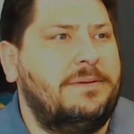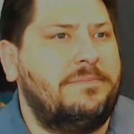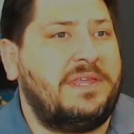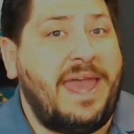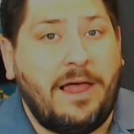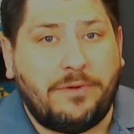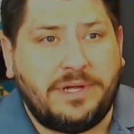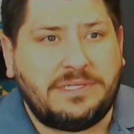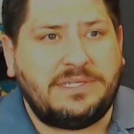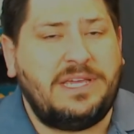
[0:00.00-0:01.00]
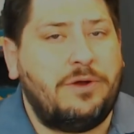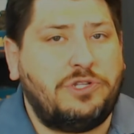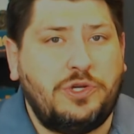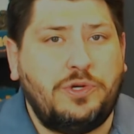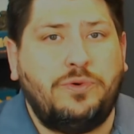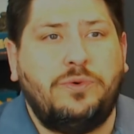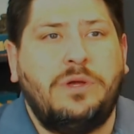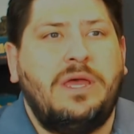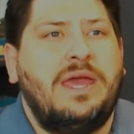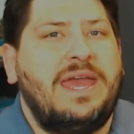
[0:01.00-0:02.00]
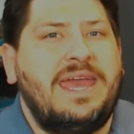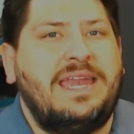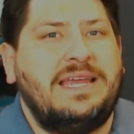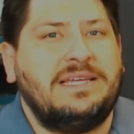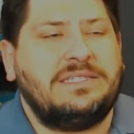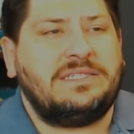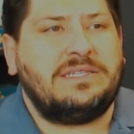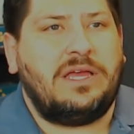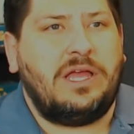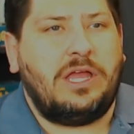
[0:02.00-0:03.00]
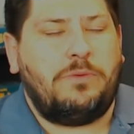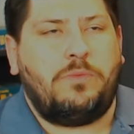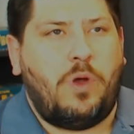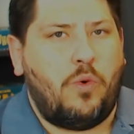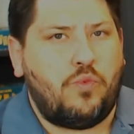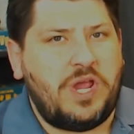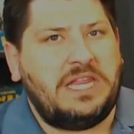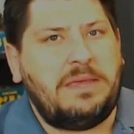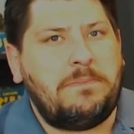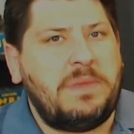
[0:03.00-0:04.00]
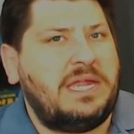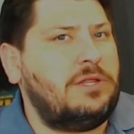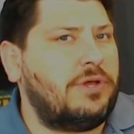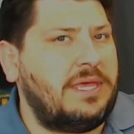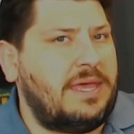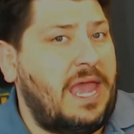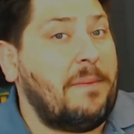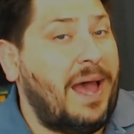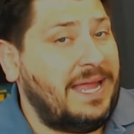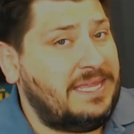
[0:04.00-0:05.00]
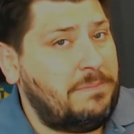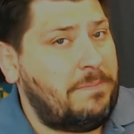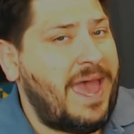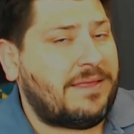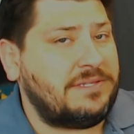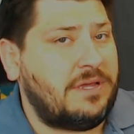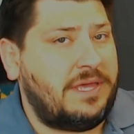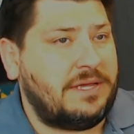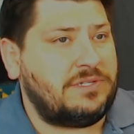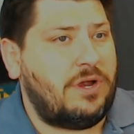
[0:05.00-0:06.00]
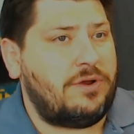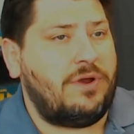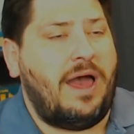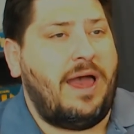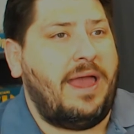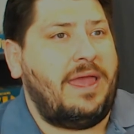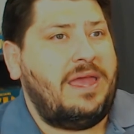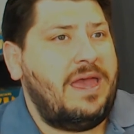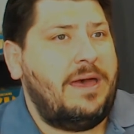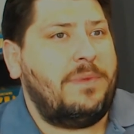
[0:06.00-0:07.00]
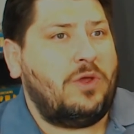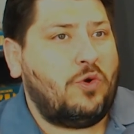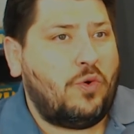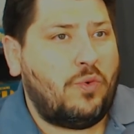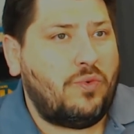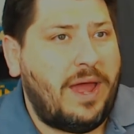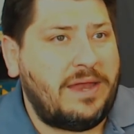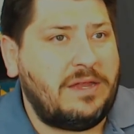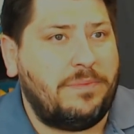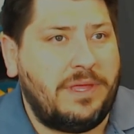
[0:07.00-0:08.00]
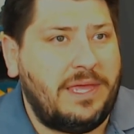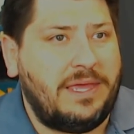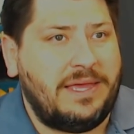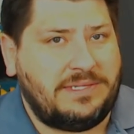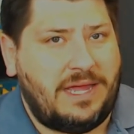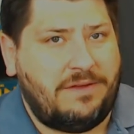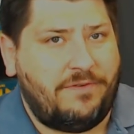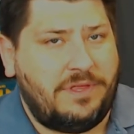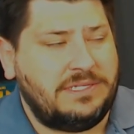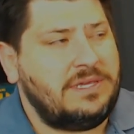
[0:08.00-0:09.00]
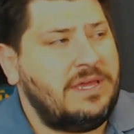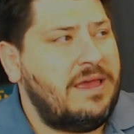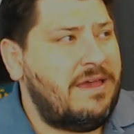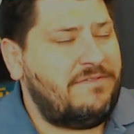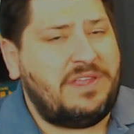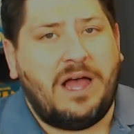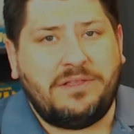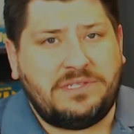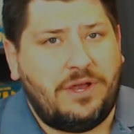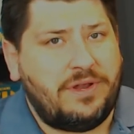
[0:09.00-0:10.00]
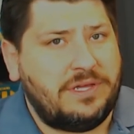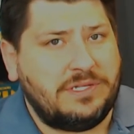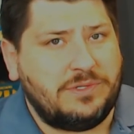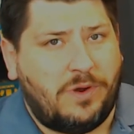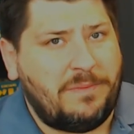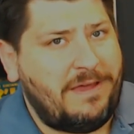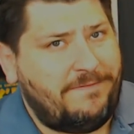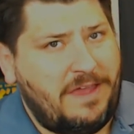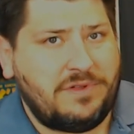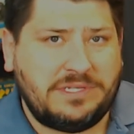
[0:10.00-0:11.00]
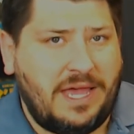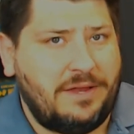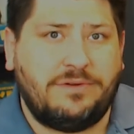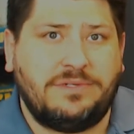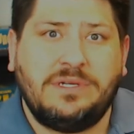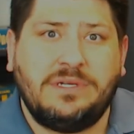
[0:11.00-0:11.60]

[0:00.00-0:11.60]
Galeris, CO2. It is a really meaty looking game. I did back this on Kickstarter. I am incredibly excited for this. Vital Lacerda is one of my favorite designers.